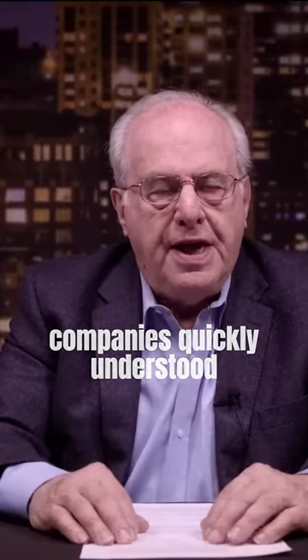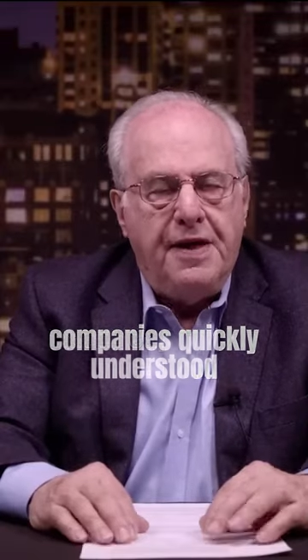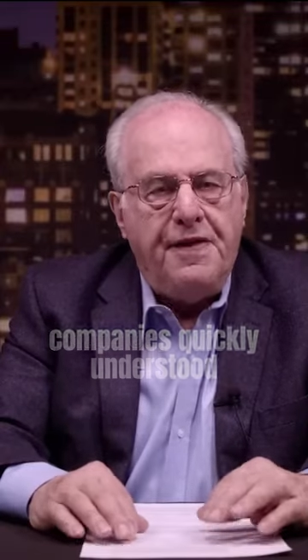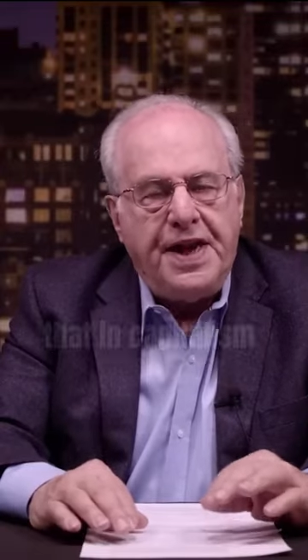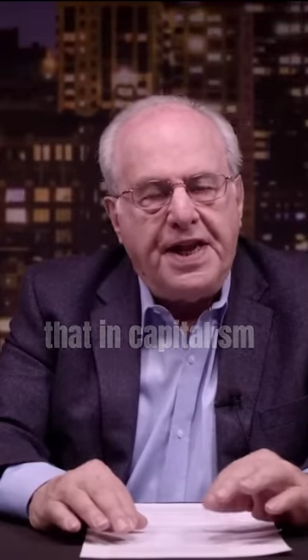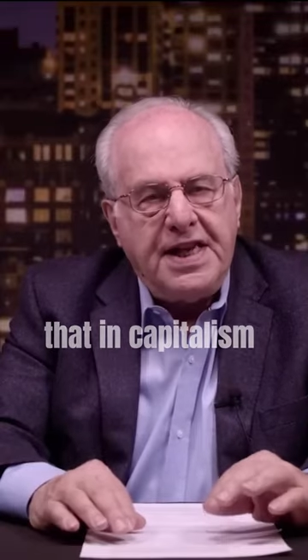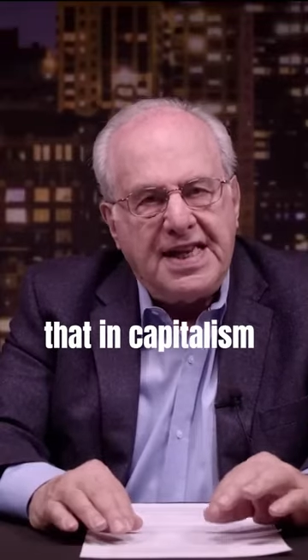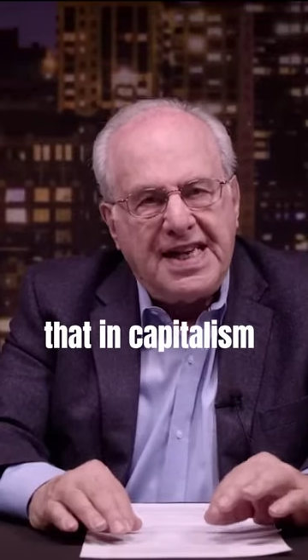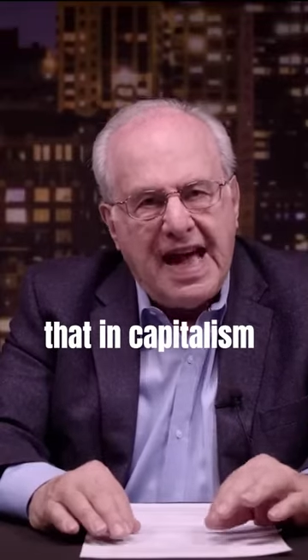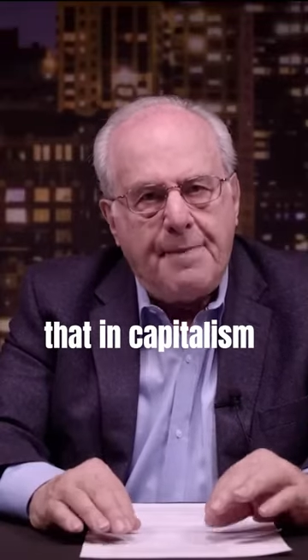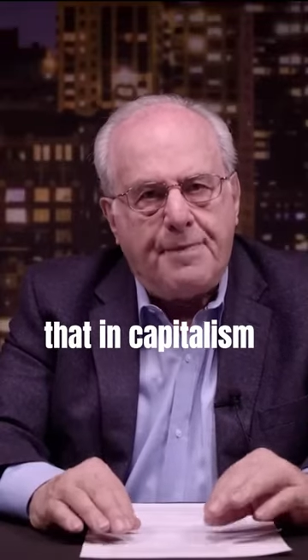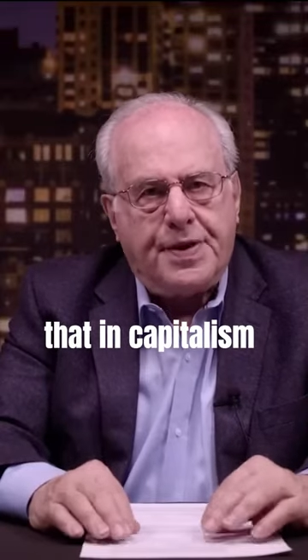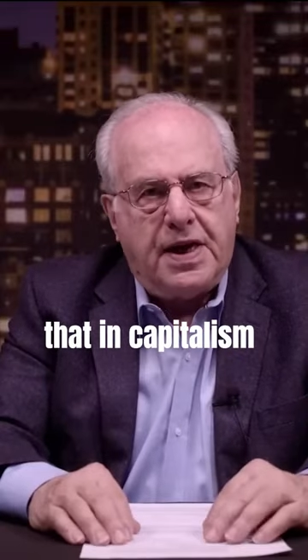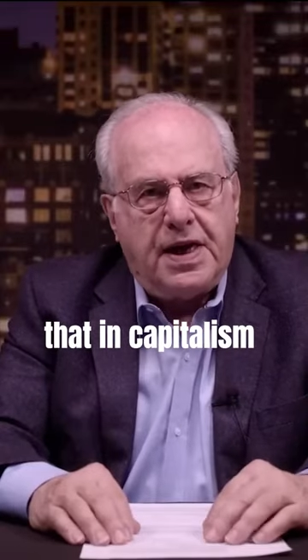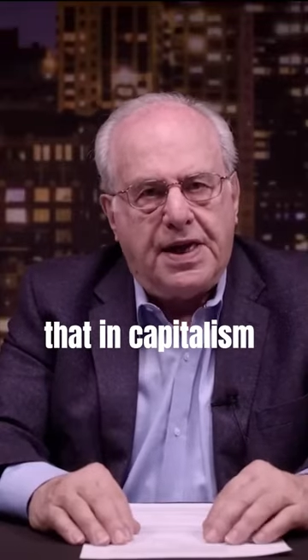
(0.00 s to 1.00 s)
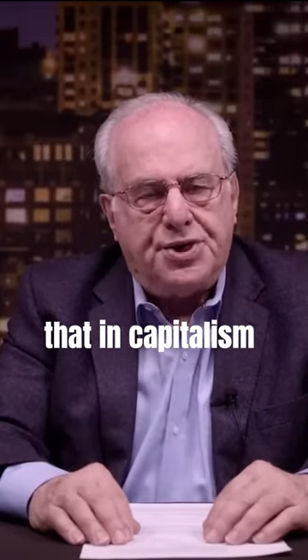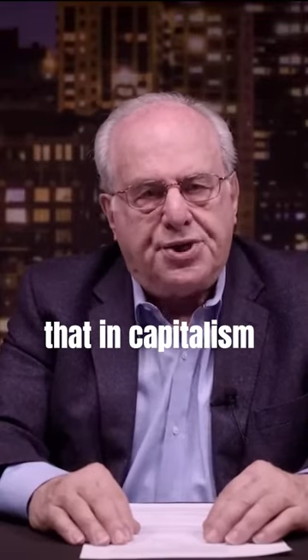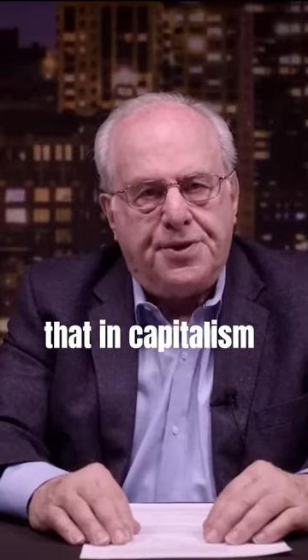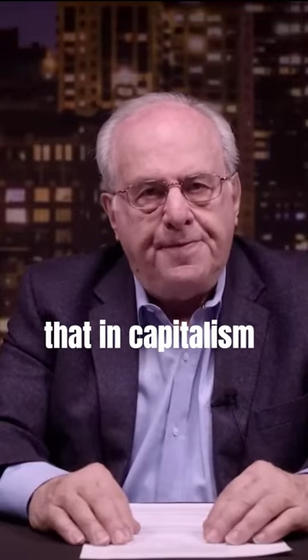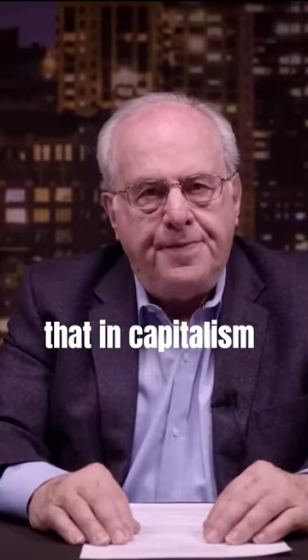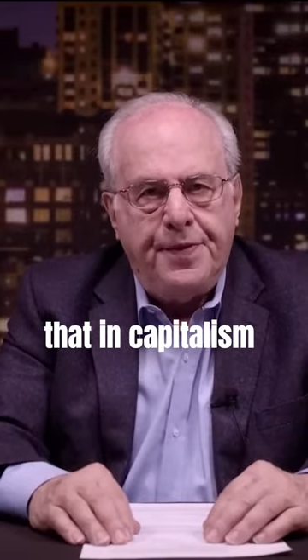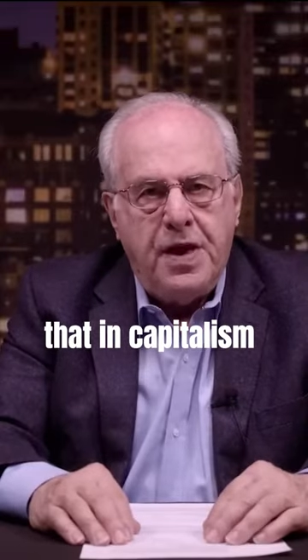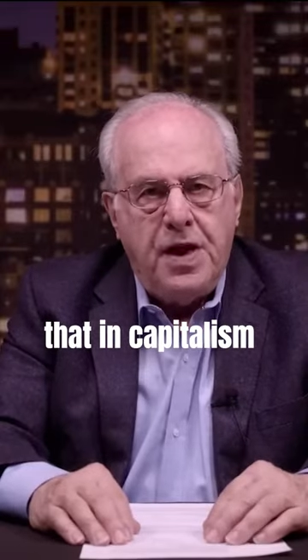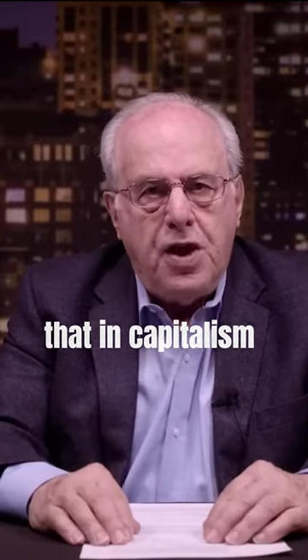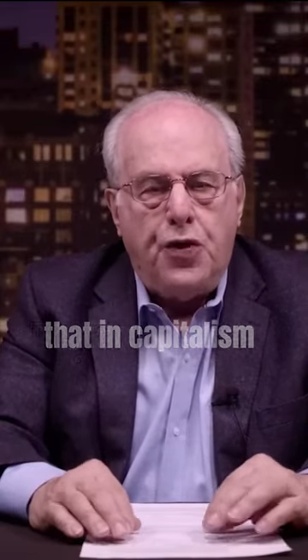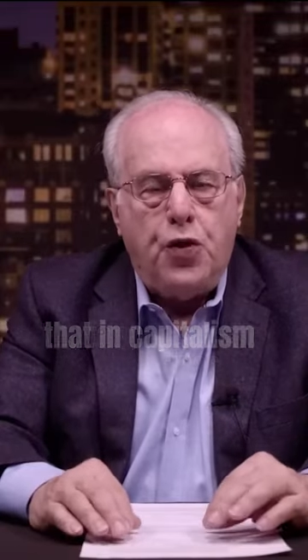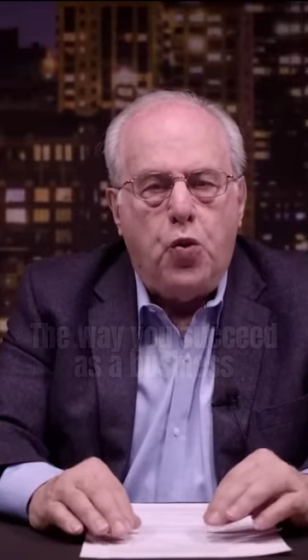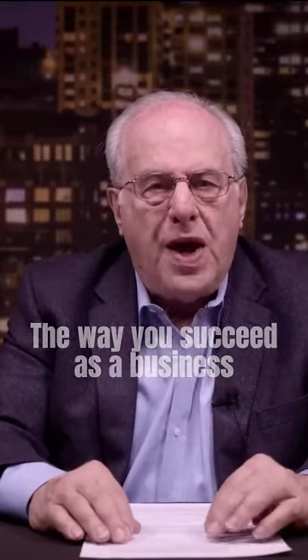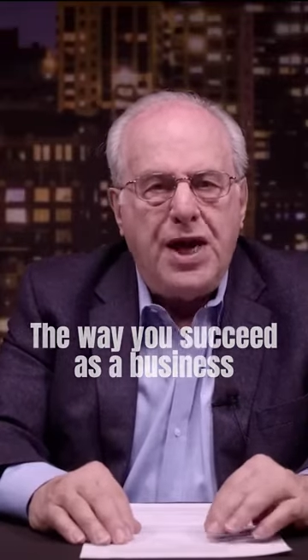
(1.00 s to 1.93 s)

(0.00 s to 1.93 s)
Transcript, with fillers: that in capitalism, the way